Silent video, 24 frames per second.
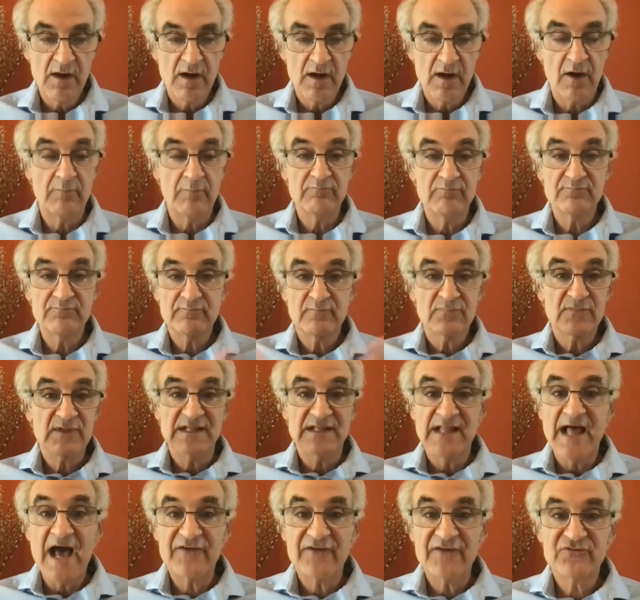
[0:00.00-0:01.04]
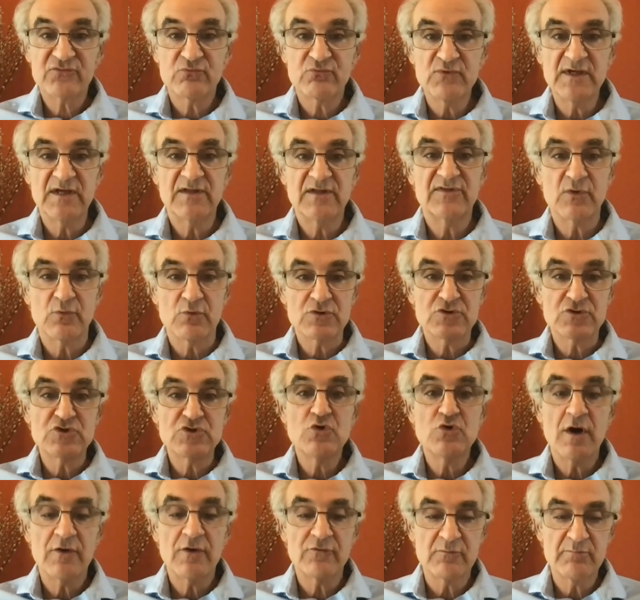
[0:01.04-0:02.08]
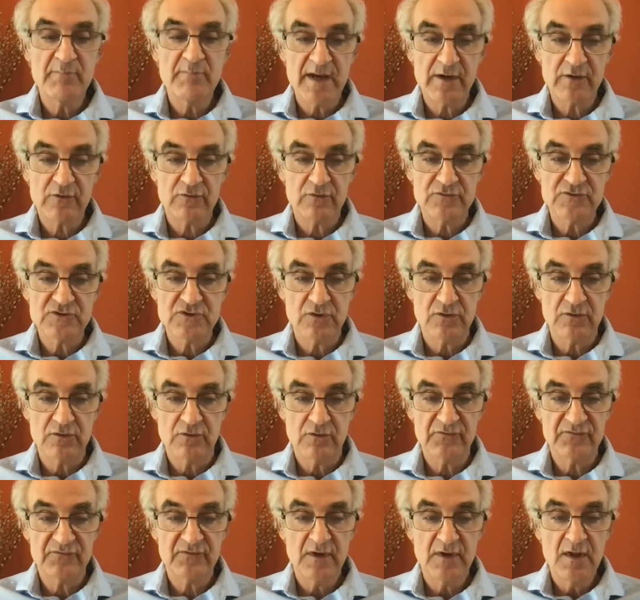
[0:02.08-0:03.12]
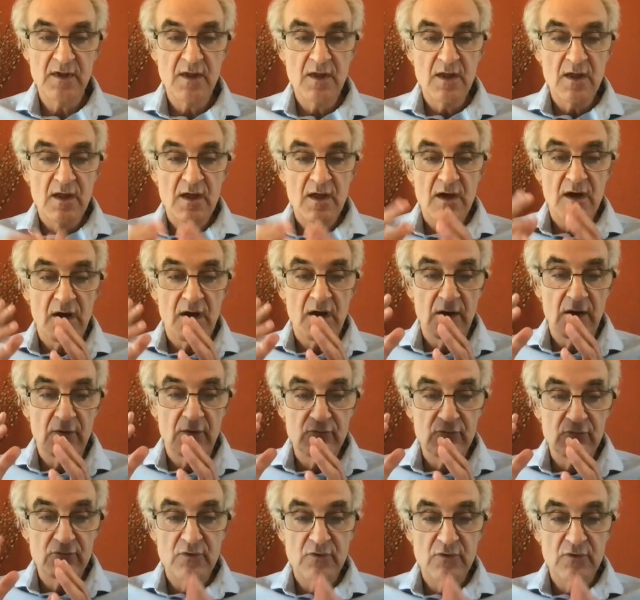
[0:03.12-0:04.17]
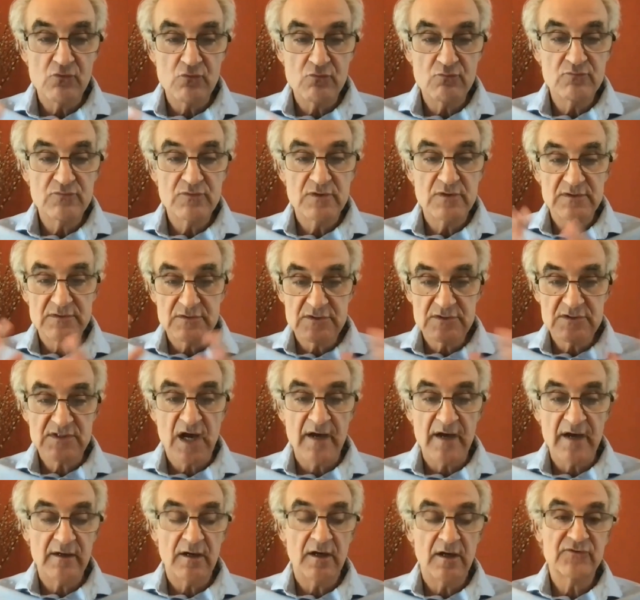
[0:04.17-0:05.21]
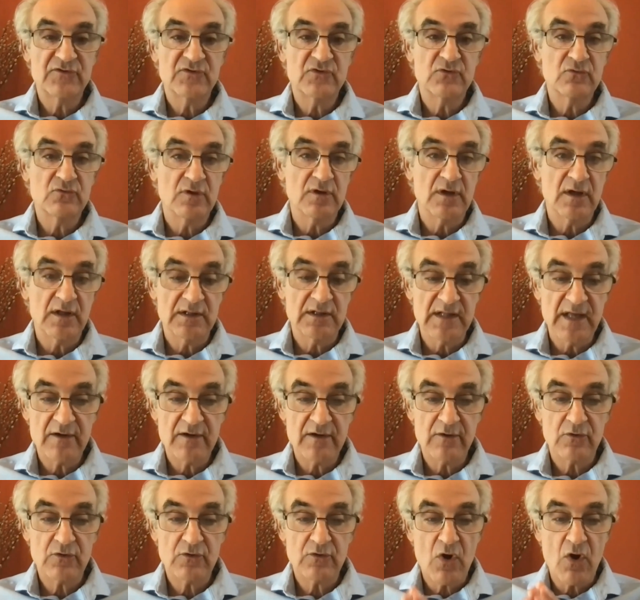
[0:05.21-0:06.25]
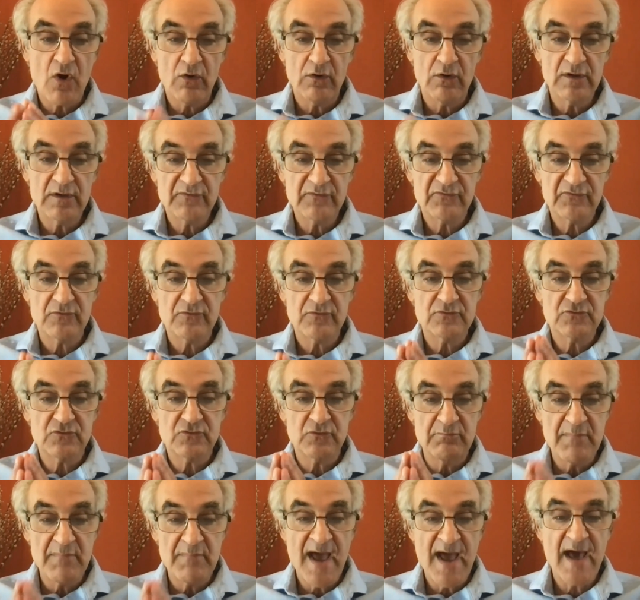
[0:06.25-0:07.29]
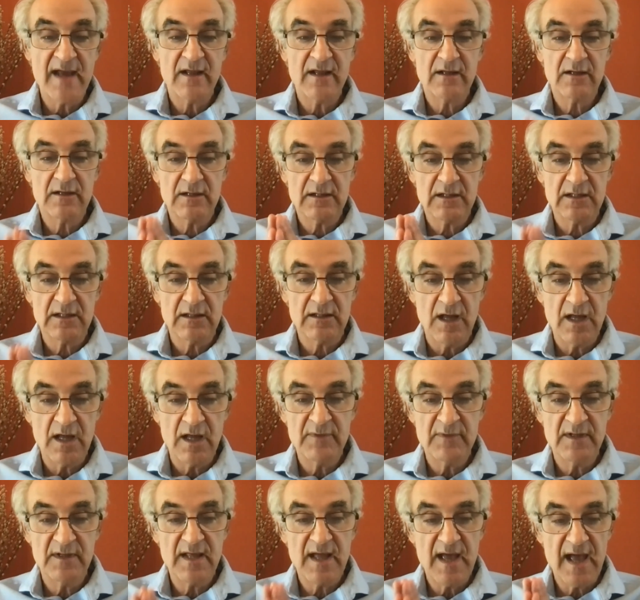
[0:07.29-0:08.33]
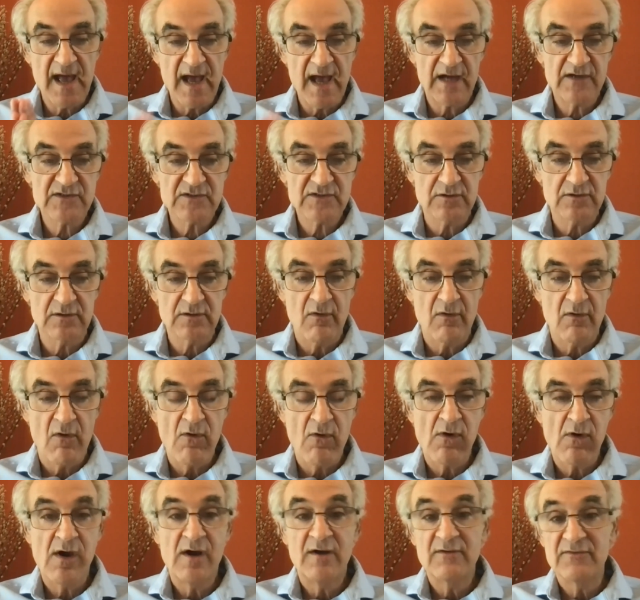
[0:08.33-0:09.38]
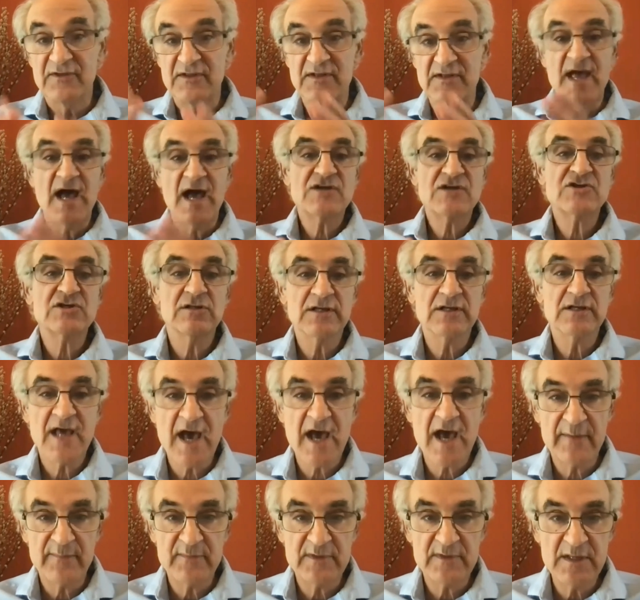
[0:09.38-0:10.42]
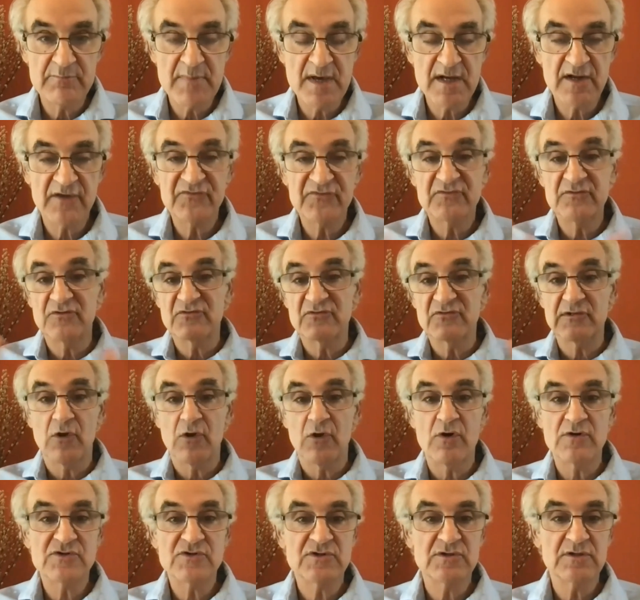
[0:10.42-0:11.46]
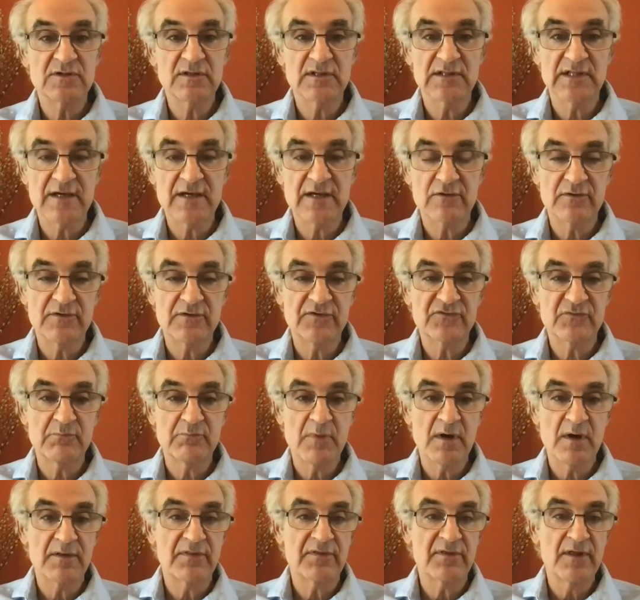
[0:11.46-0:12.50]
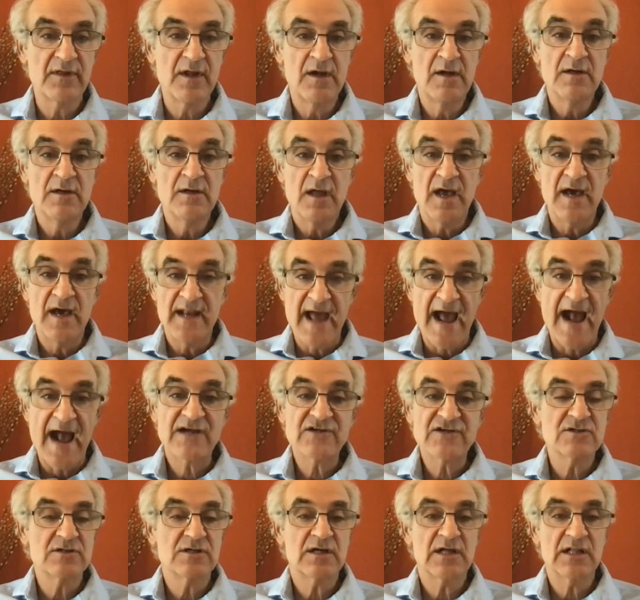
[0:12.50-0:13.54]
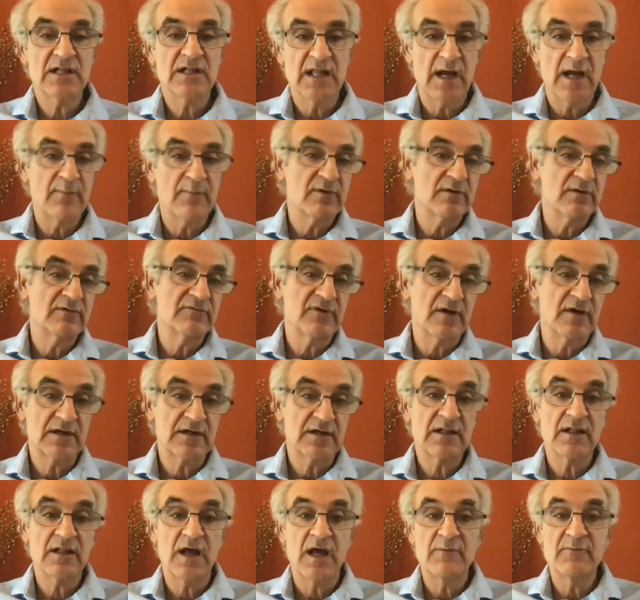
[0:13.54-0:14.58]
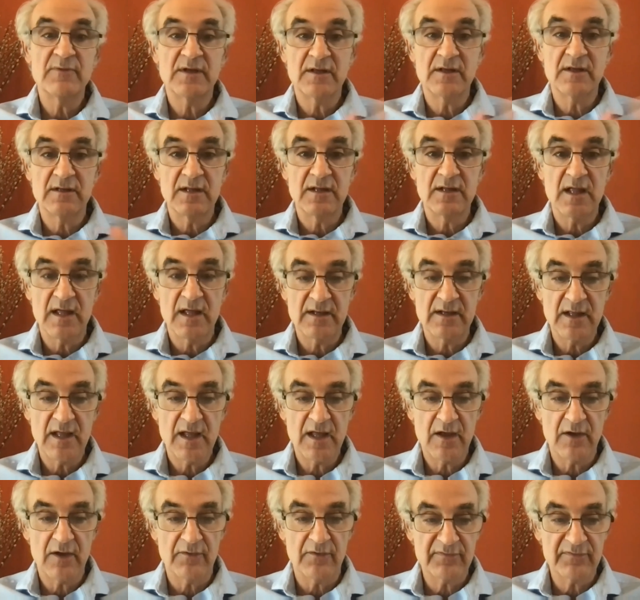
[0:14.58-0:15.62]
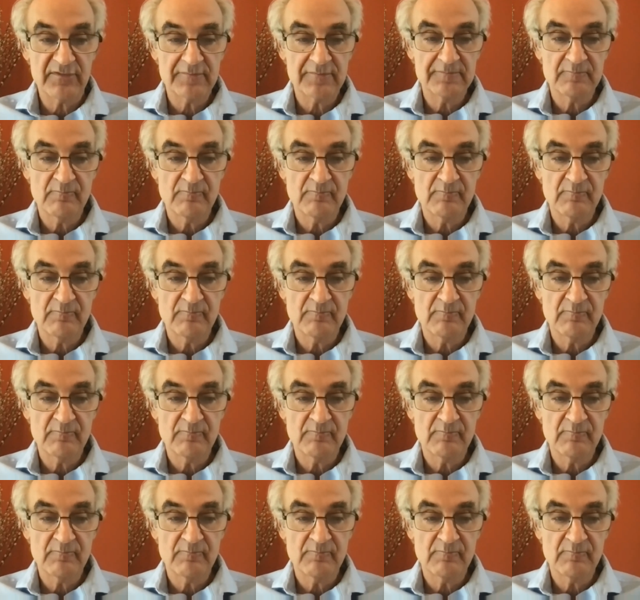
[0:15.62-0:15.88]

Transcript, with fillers: Um, last week, there were 200 medical journals uh, who signed on to a, a letter calling for dramatic climate action. The National Academy of Medicine is launching later this month an action collaborative on climate and, and health.